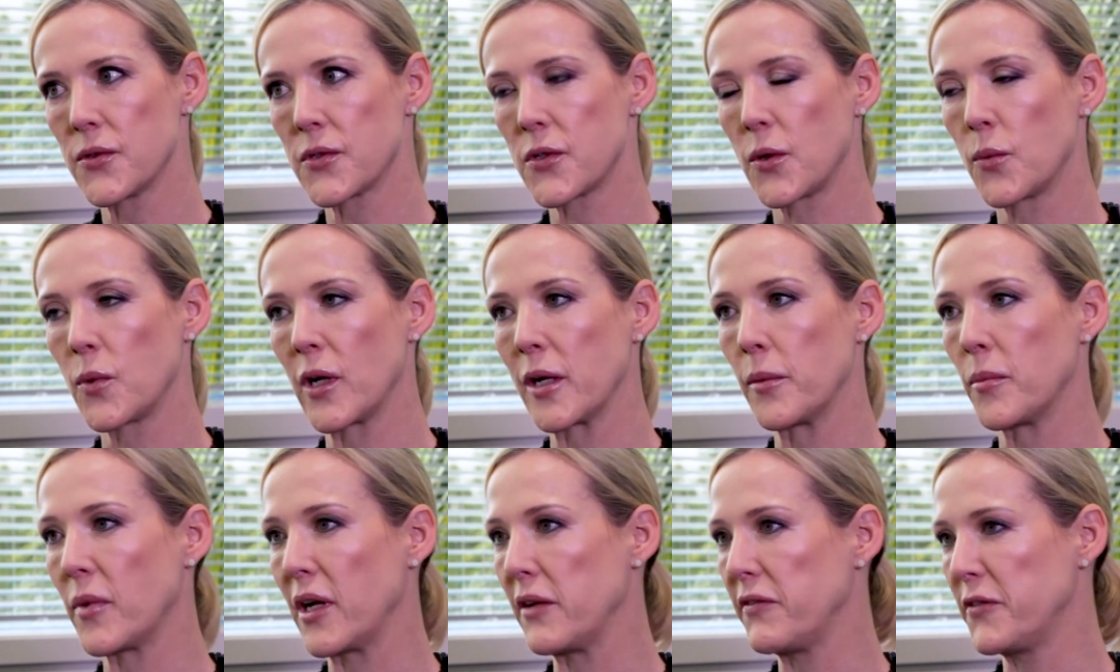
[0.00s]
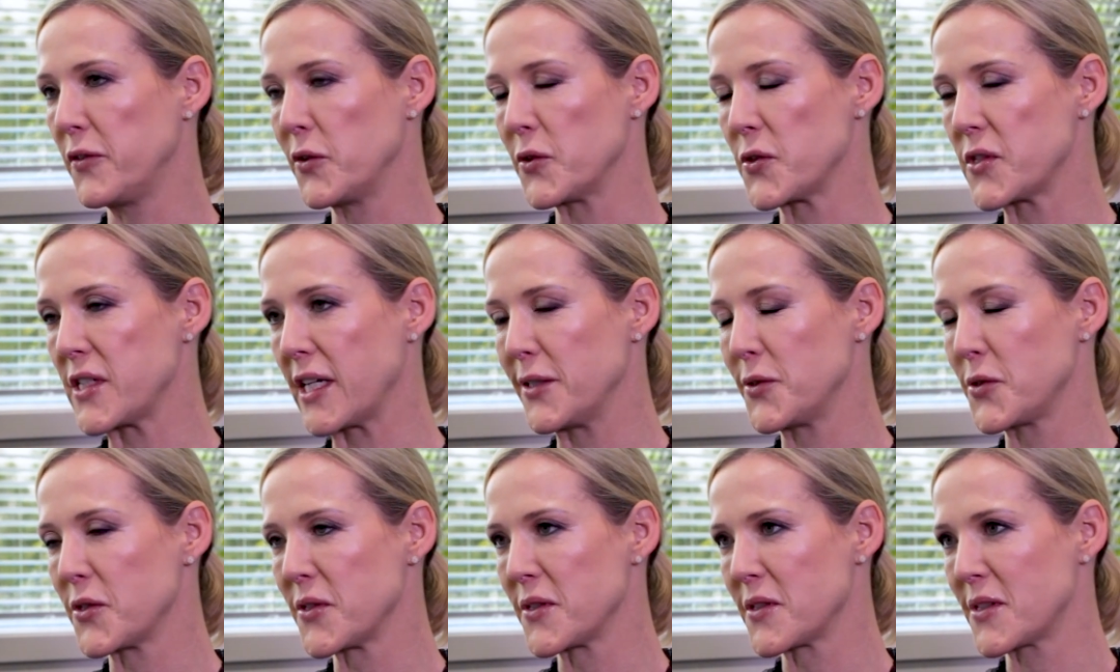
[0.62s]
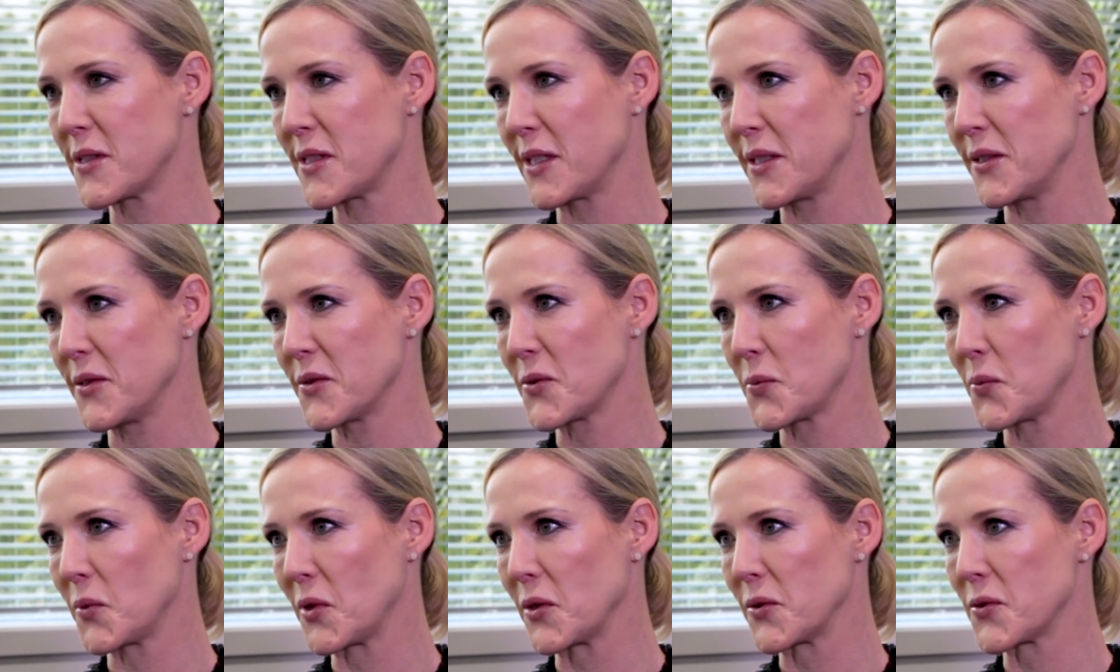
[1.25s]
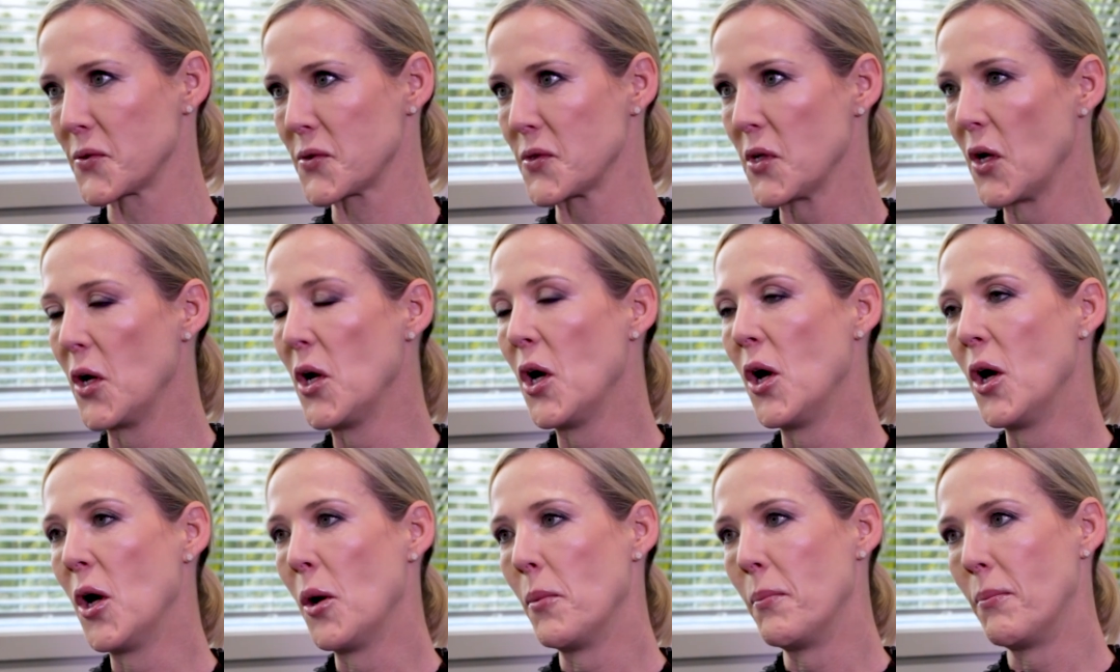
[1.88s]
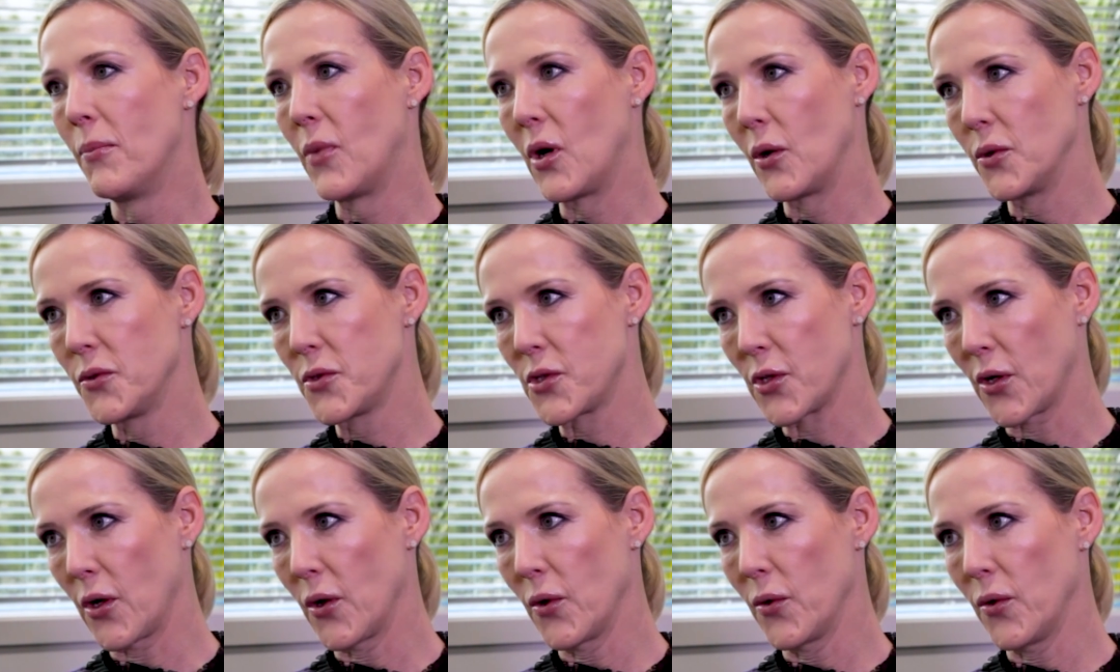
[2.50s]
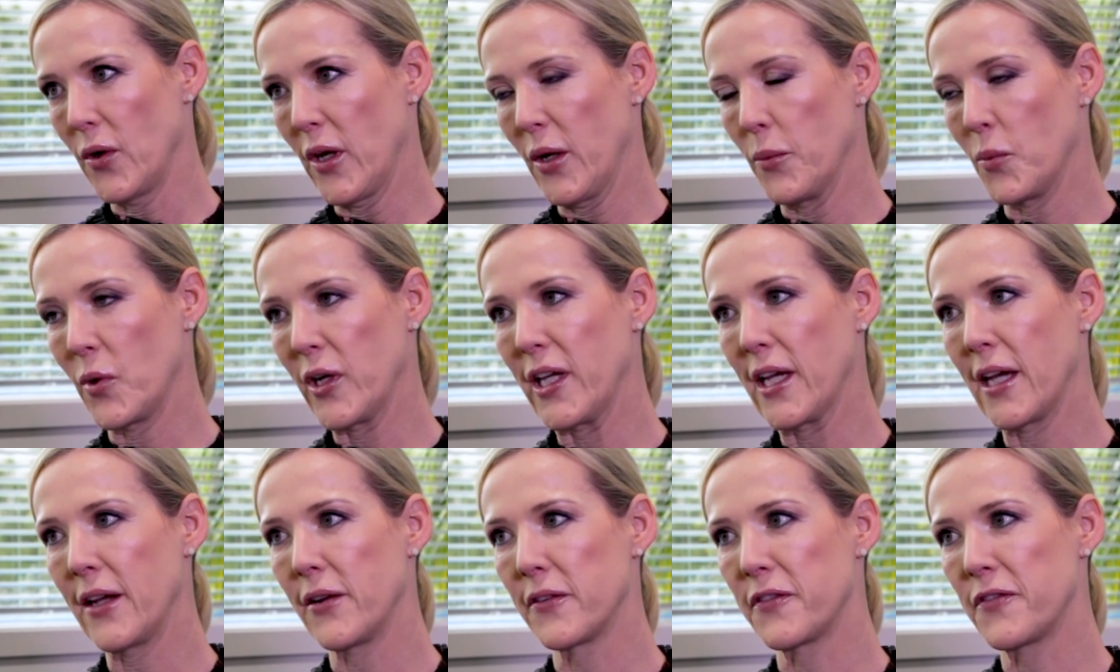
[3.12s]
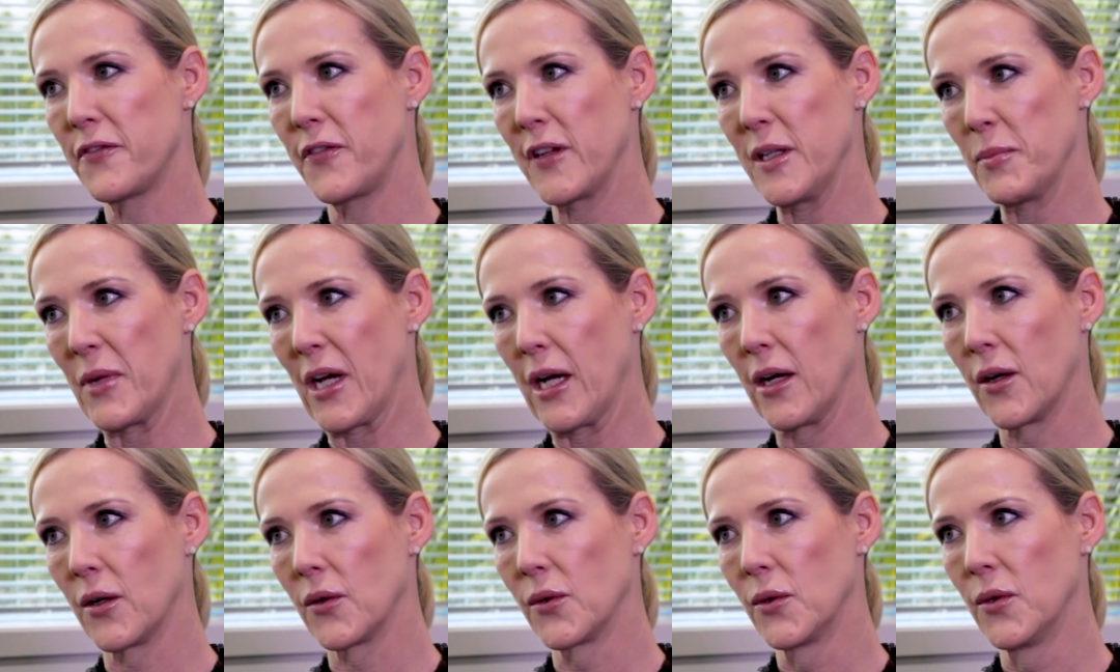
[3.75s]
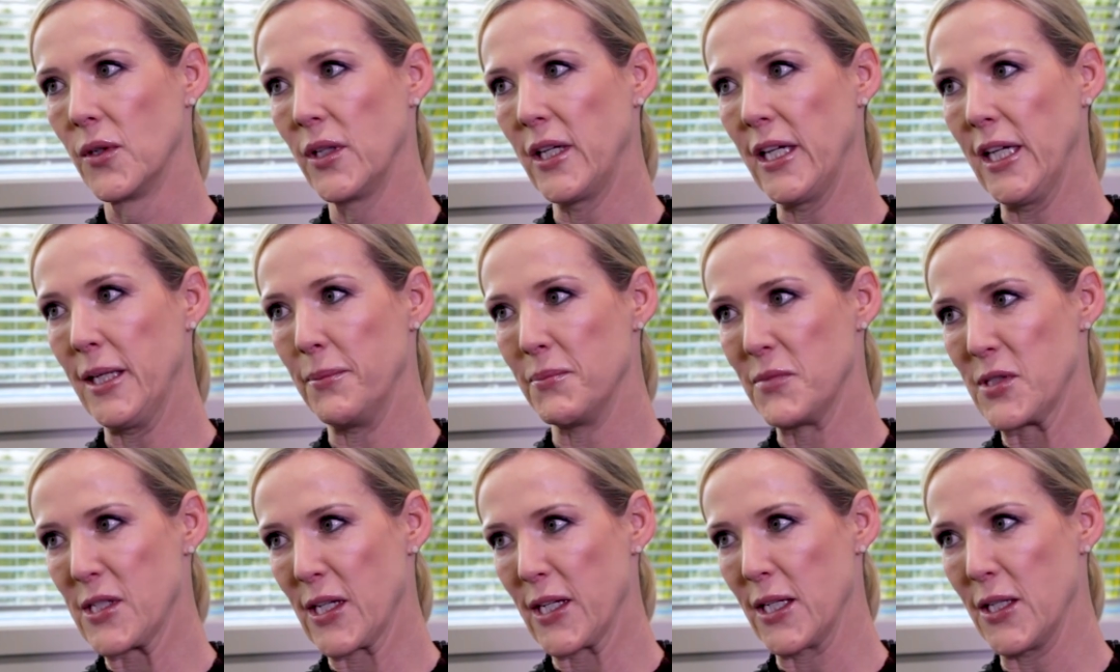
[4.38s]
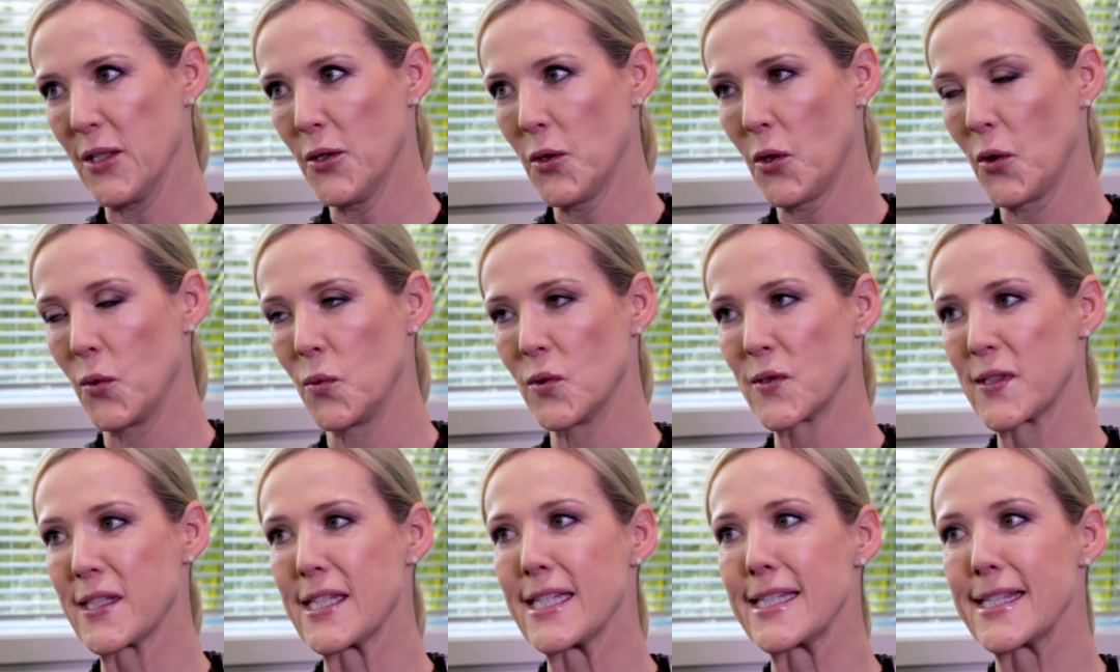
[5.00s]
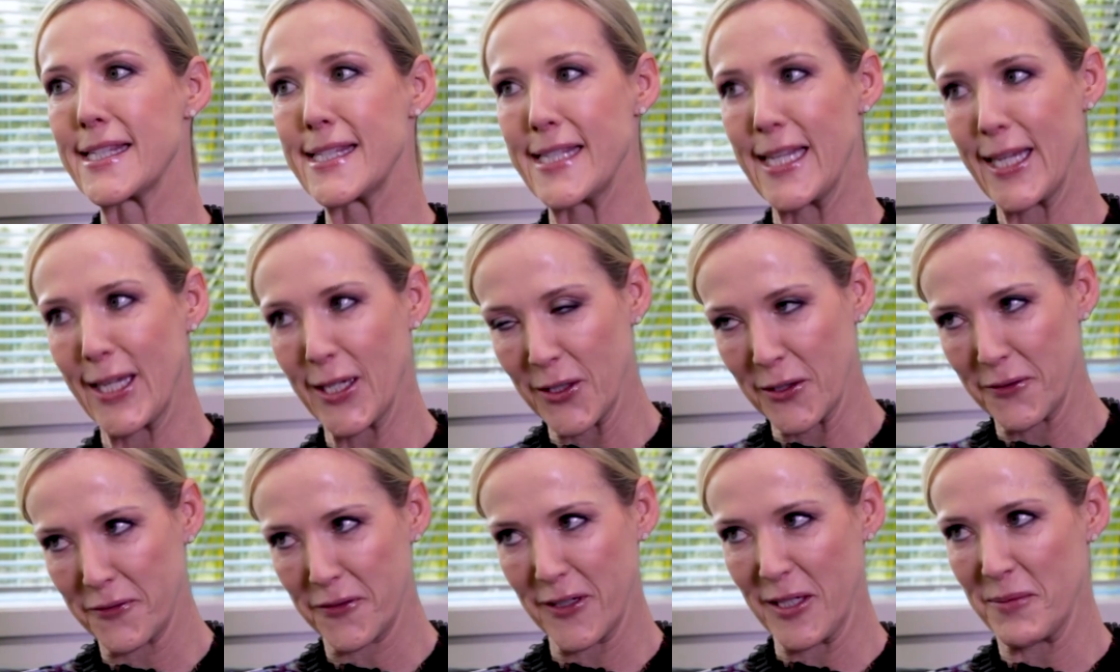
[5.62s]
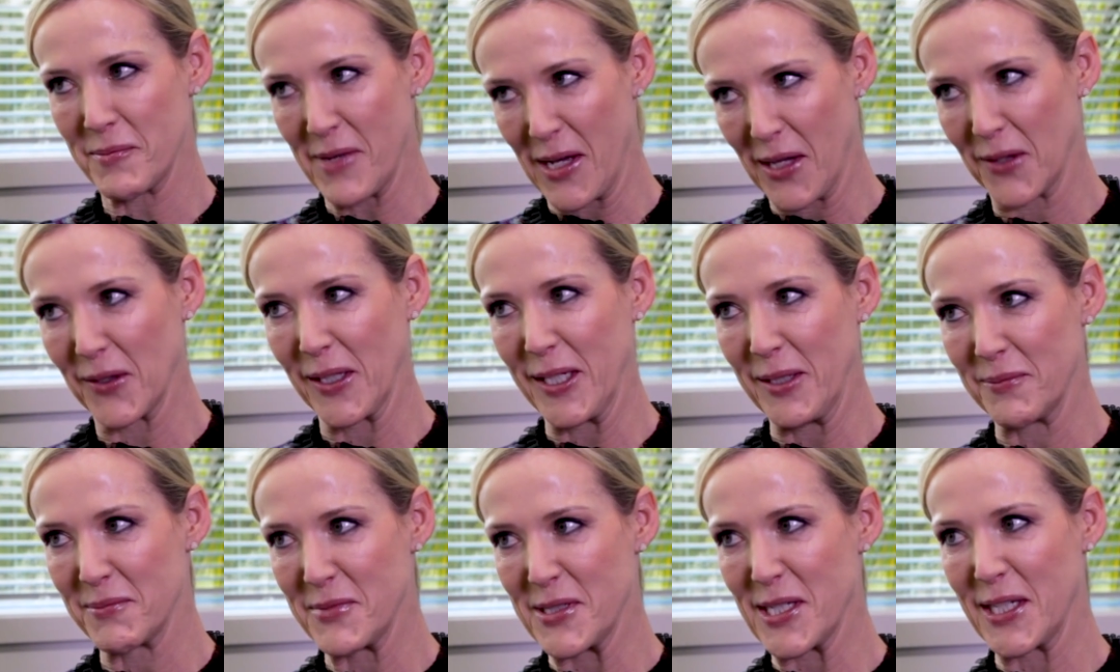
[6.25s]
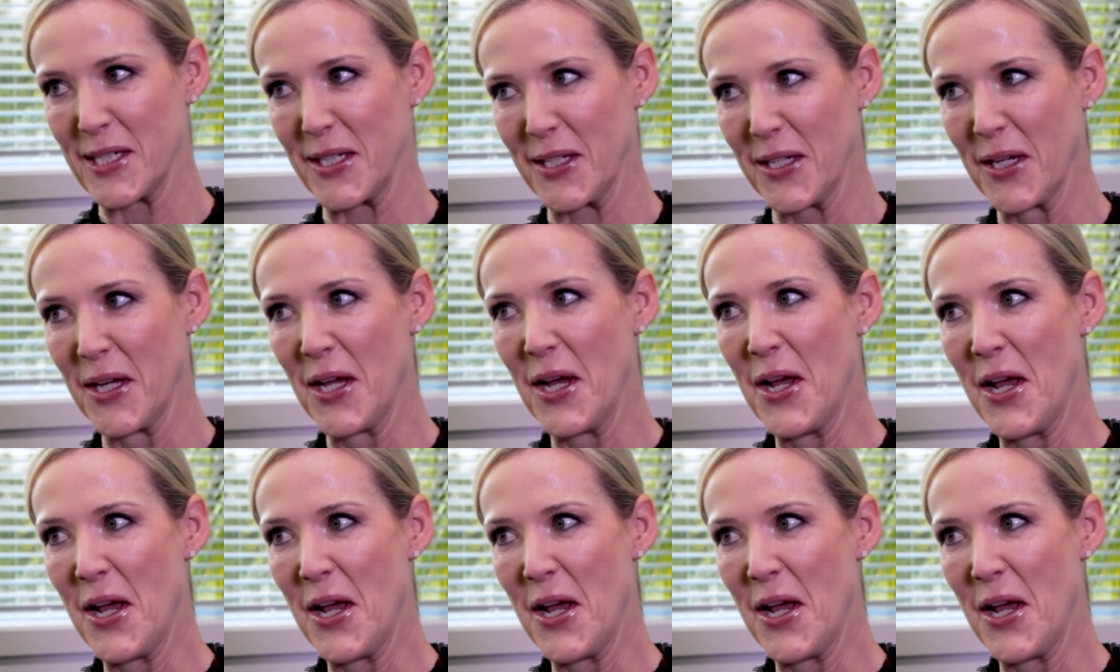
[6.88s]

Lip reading: So one of my first agencies was Mojo, and we had a female MD who was the second female MD